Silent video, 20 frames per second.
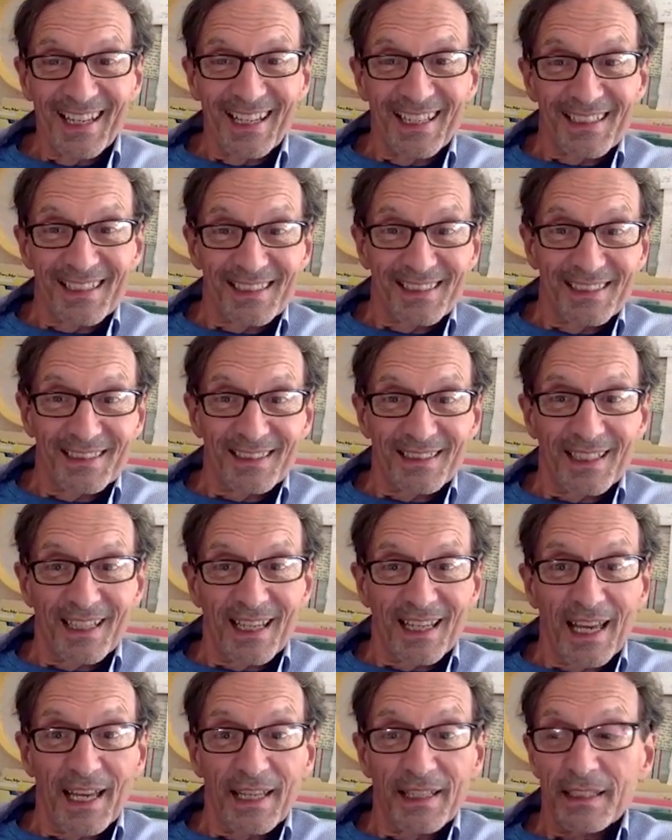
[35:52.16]
and, uh,
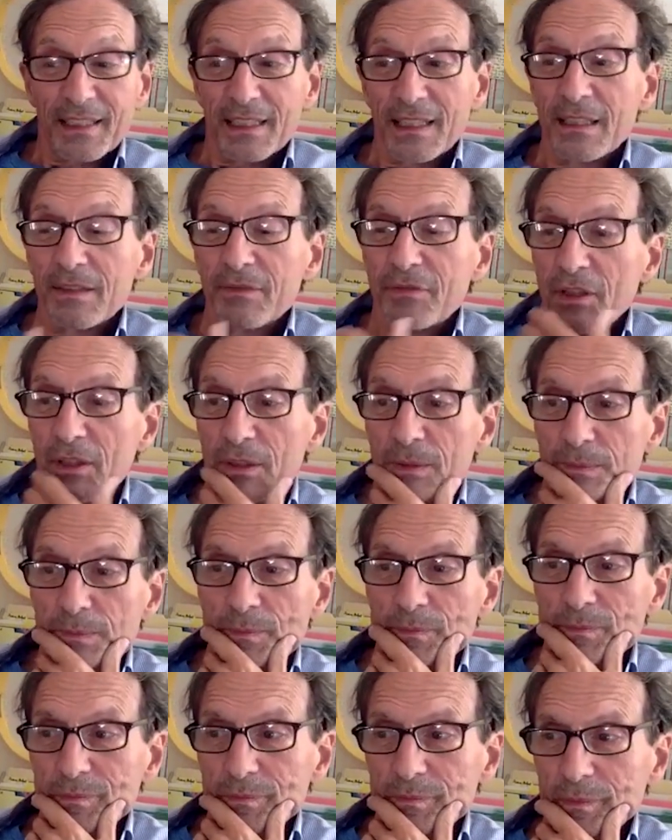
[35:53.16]
and even
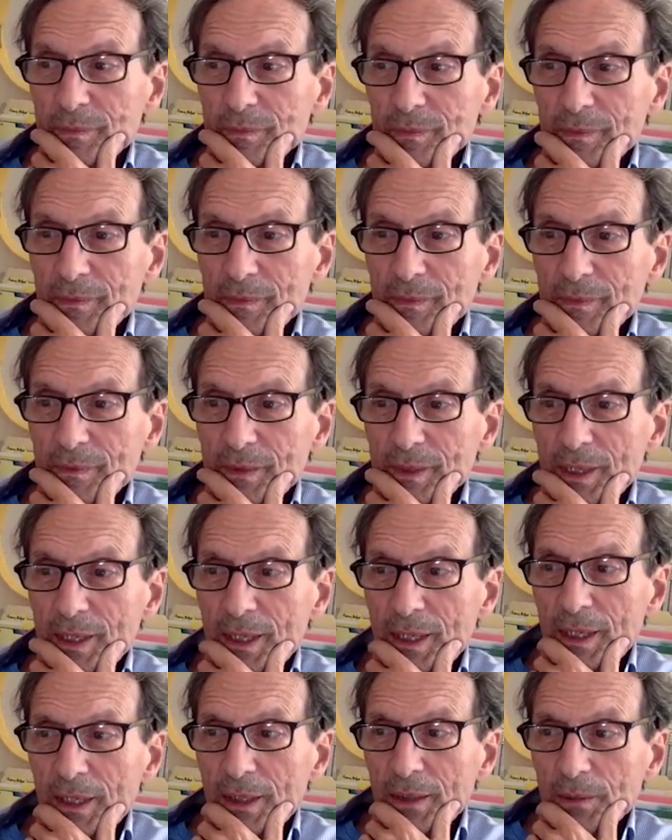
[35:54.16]

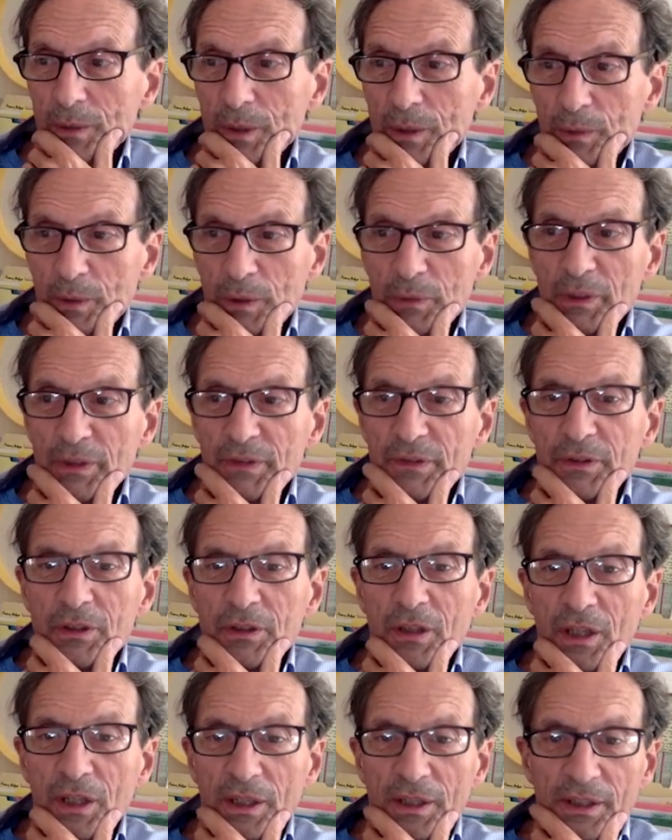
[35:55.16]
what we would have
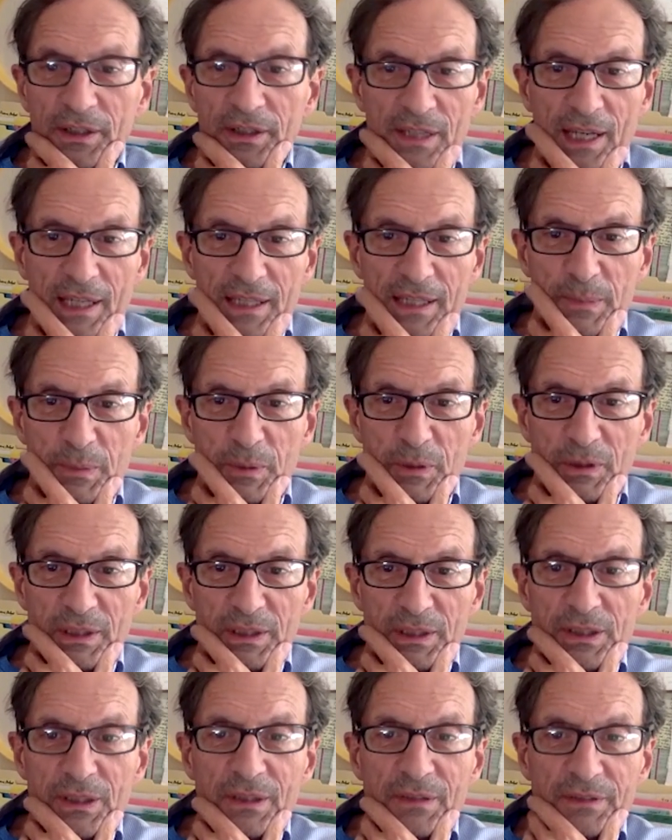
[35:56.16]
called
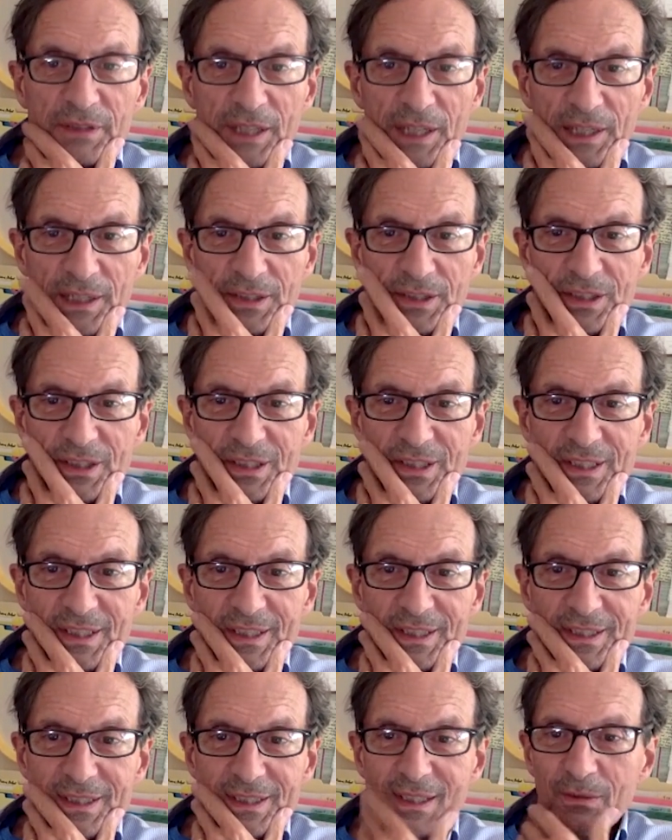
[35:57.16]
exploration of
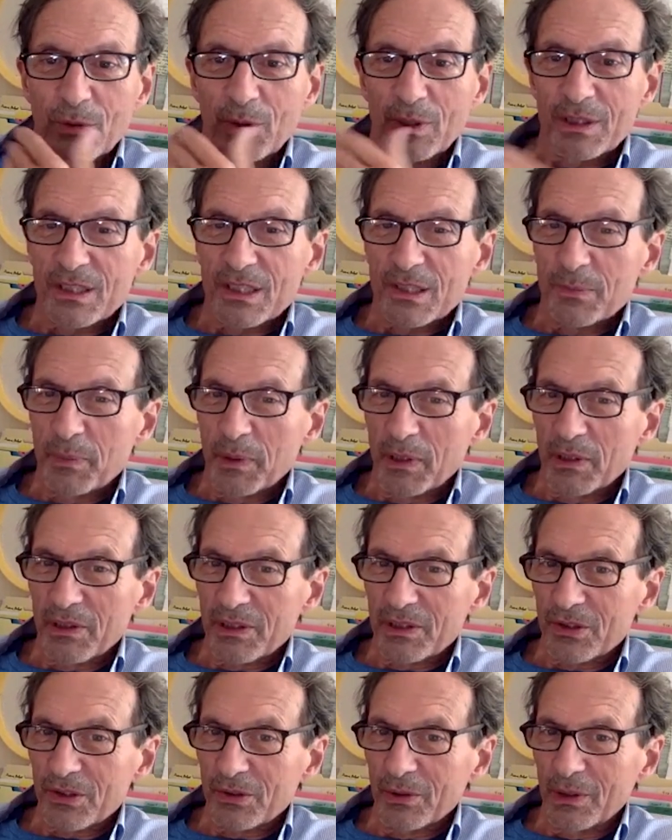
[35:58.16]
consciousness. The word
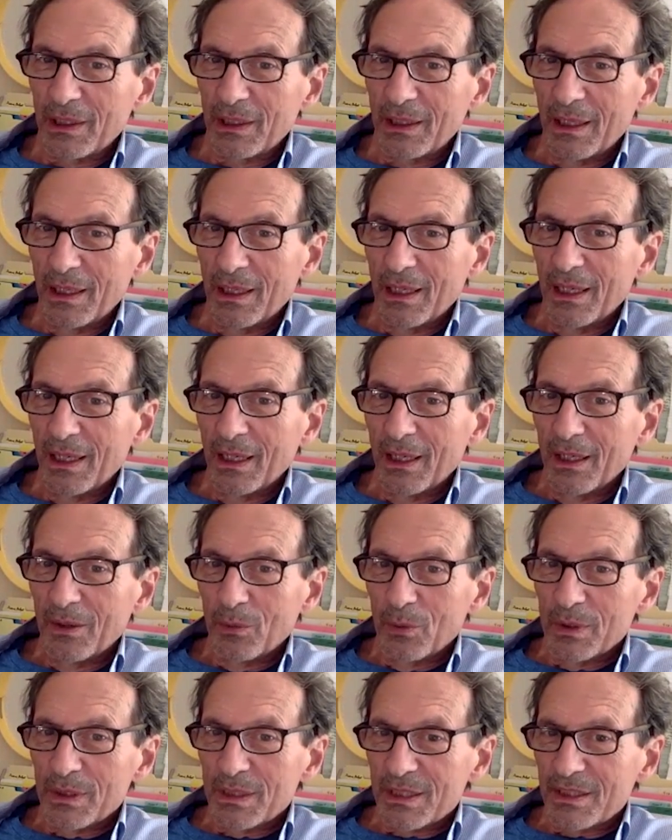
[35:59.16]
spiritual
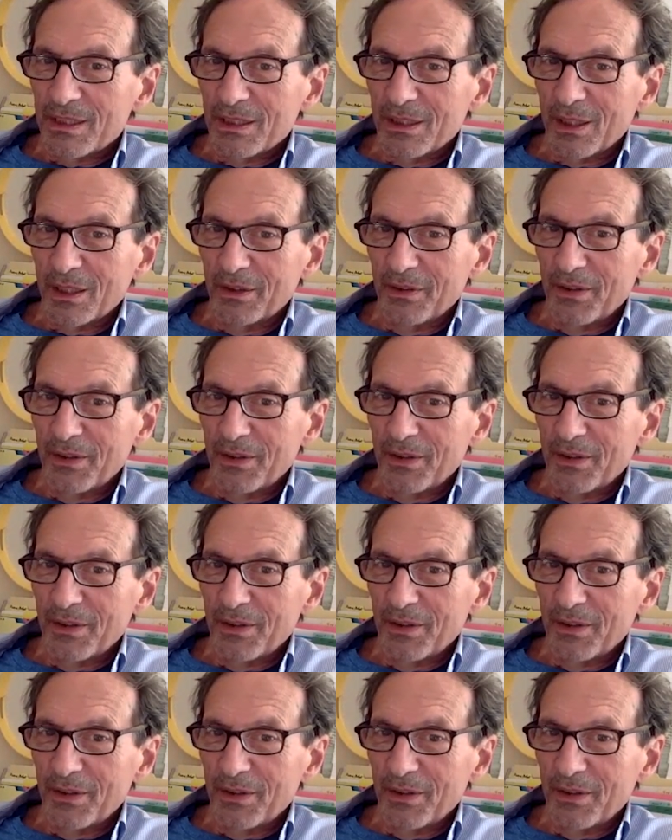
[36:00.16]
would still